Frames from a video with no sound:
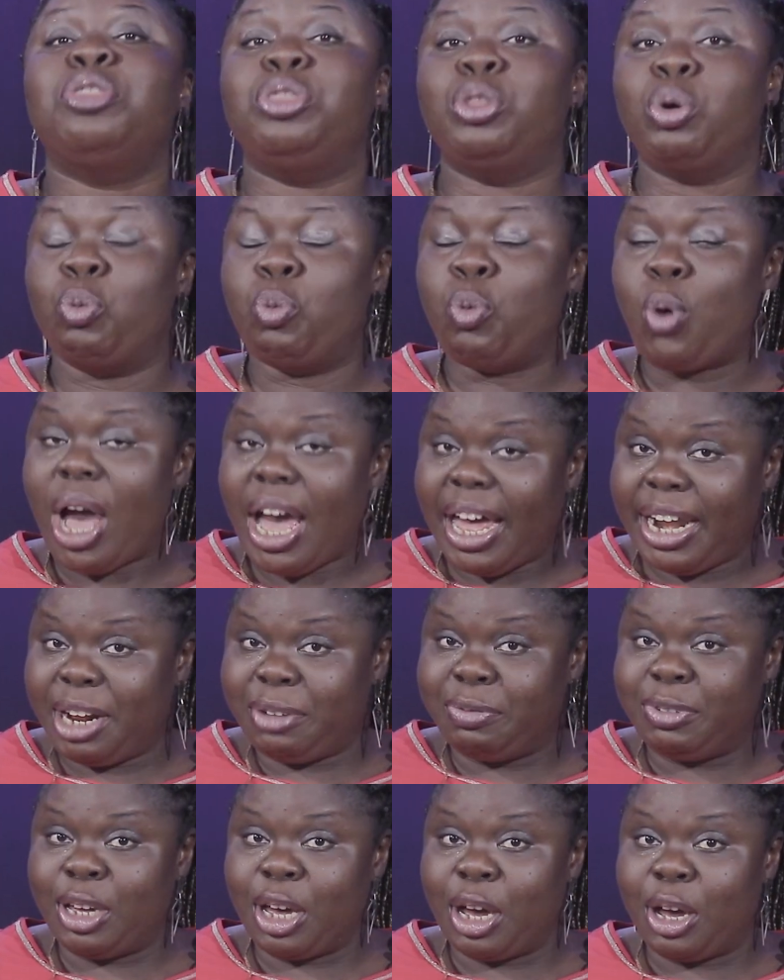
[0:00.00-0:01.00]
The Word
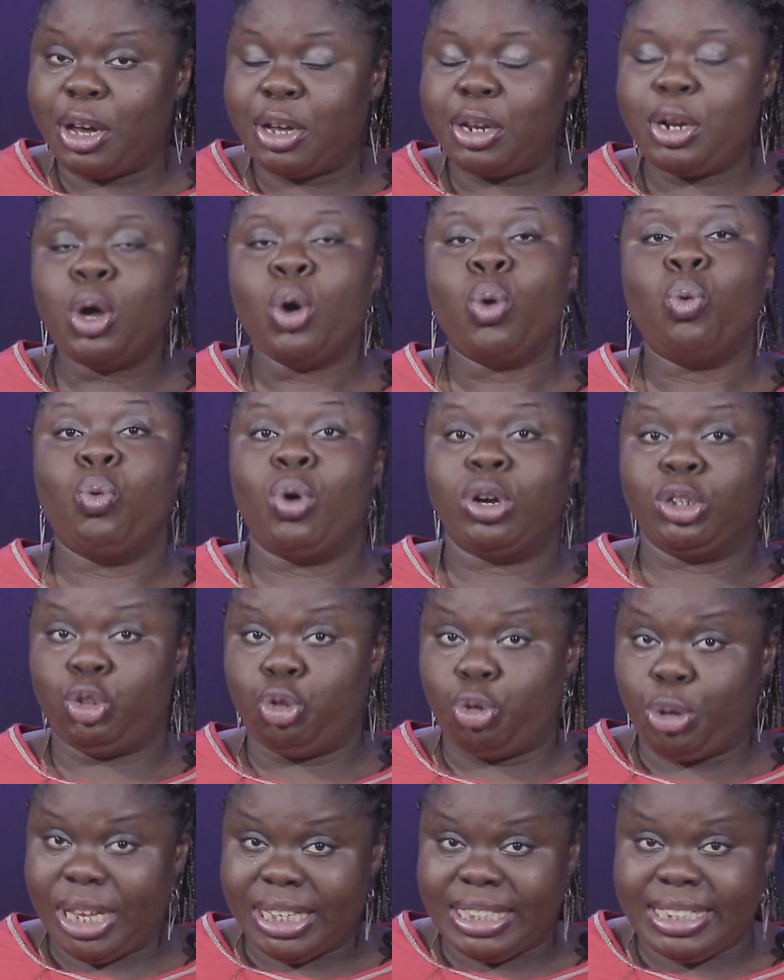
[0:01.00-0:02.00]
of God was
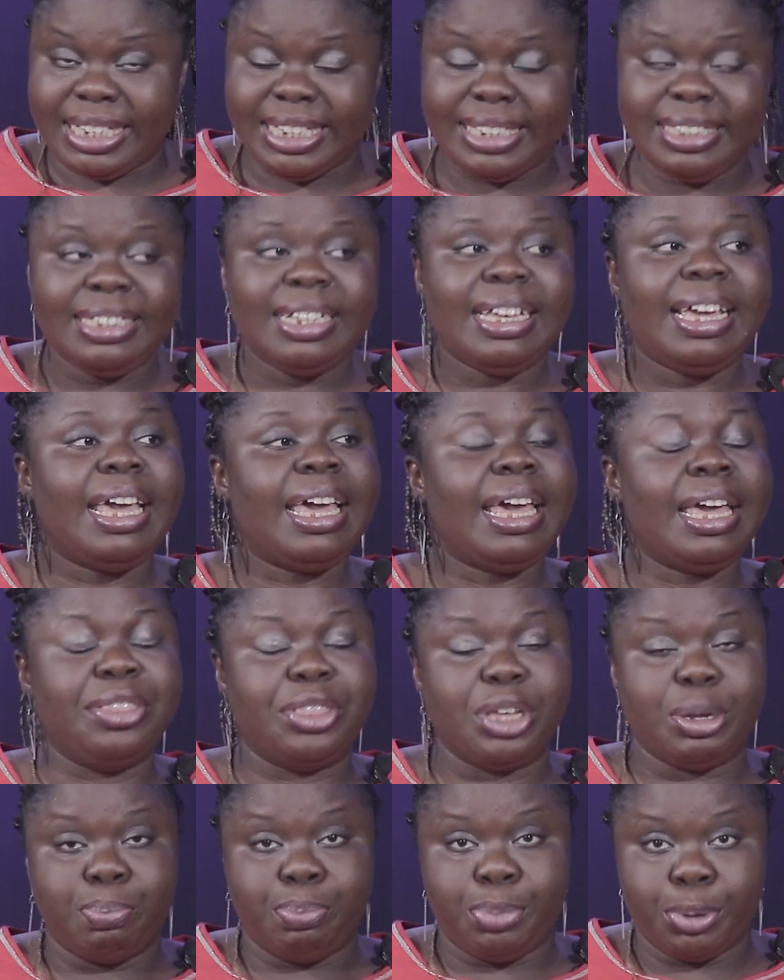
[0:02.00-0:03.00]
written
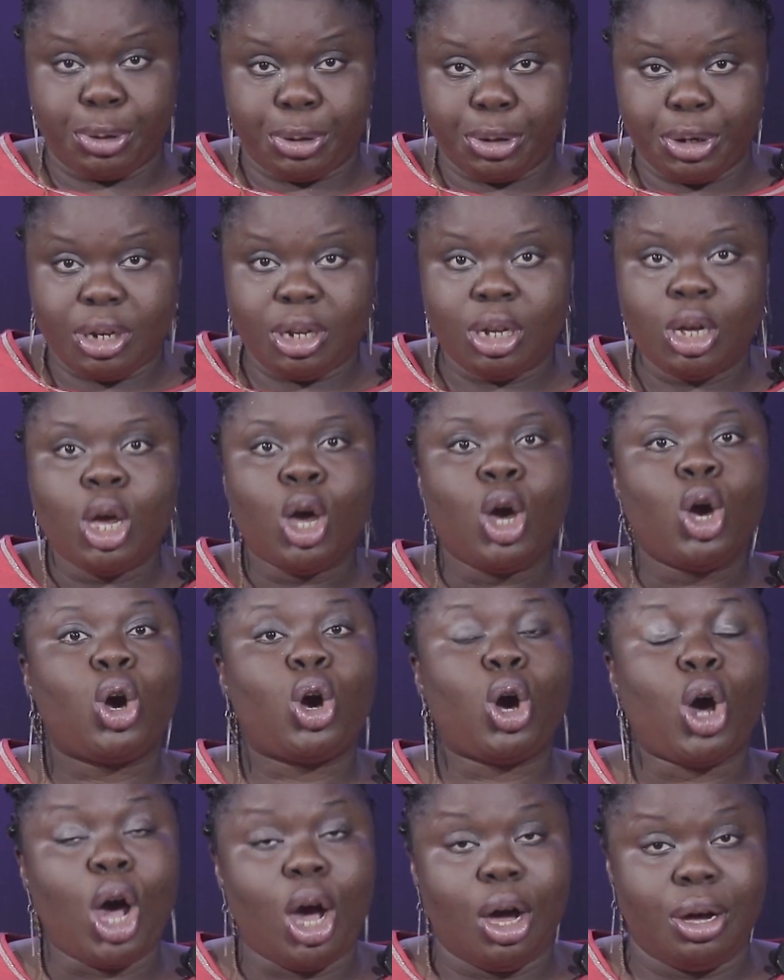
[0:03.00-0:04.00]
in a book
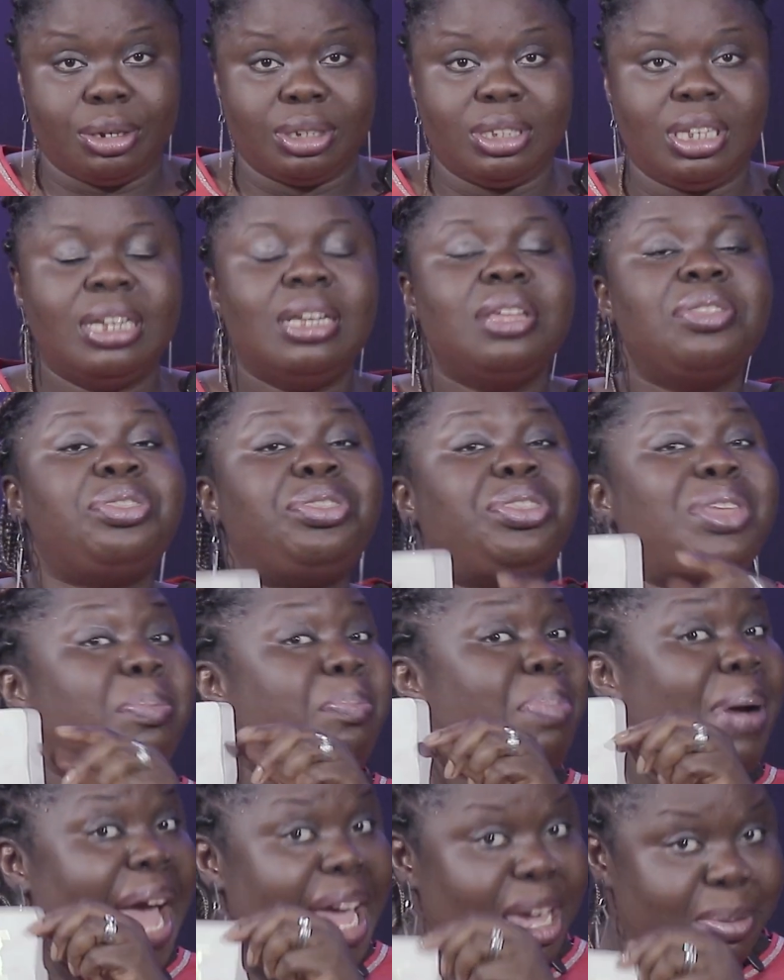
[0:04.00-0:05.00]
called the
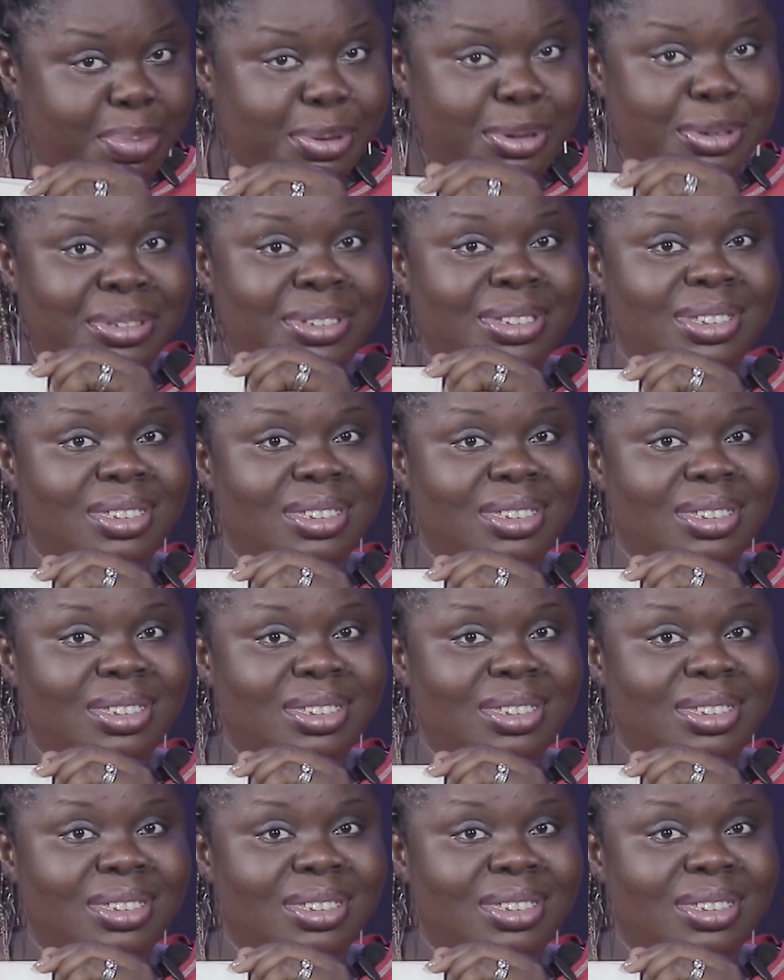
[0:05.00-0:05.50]
Bible.